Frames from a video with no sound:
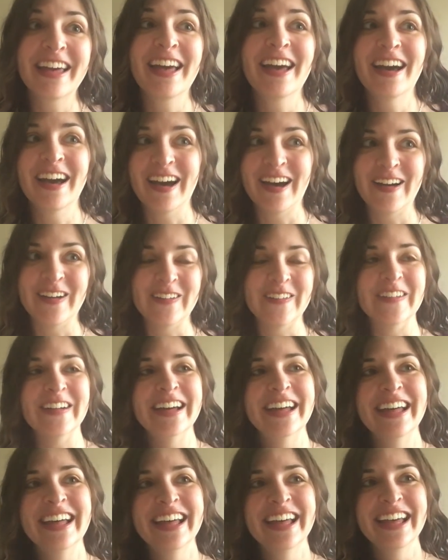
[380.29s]
How
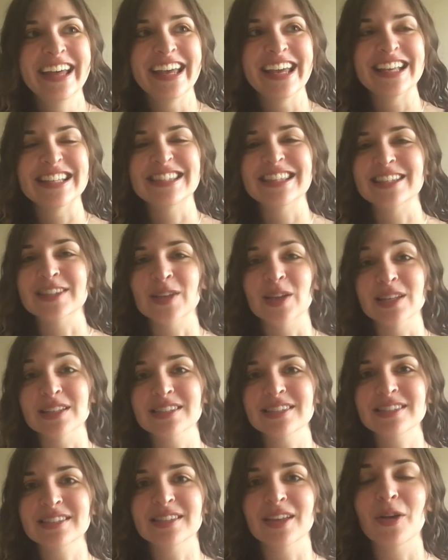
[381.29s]
is this all
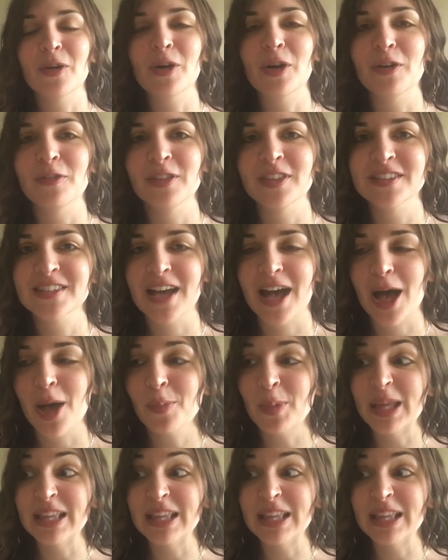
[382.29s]
so over the top?